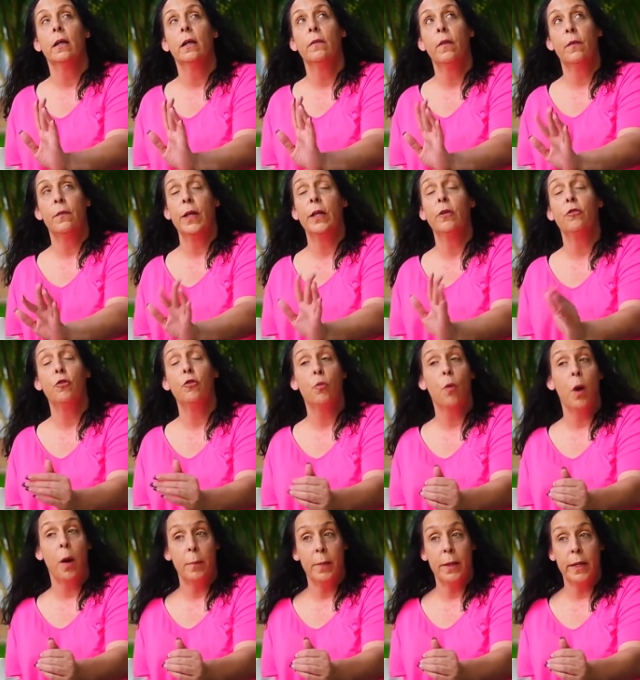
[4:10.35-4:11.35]
the things you
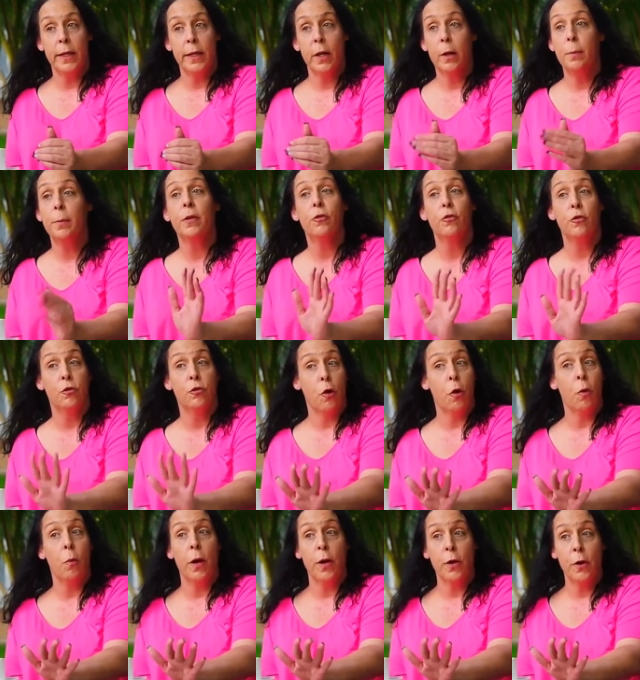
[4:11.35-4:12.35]
want me to hear because you
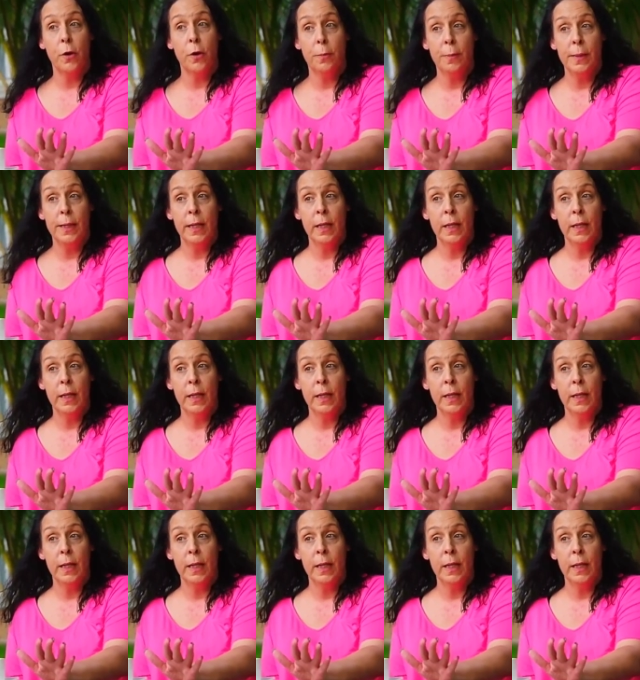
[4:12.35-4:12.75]
don't want to hurt